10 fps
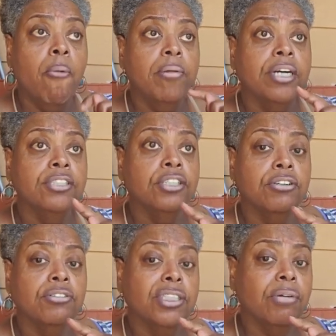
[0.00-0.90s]
because the
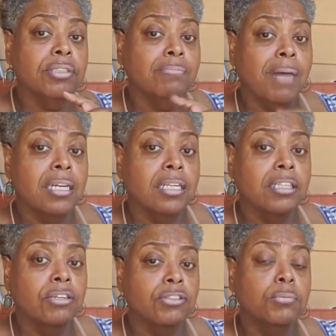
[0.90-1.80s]
girls that was
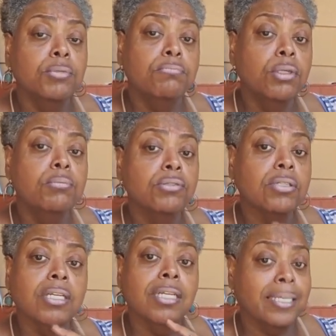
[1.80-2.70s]
modeling those
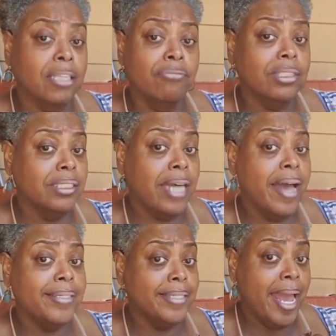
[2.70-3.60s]
muumuus looked like they was a
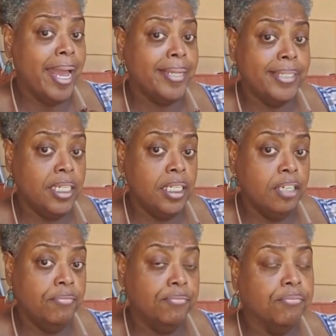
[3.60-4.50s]
size 9, 10.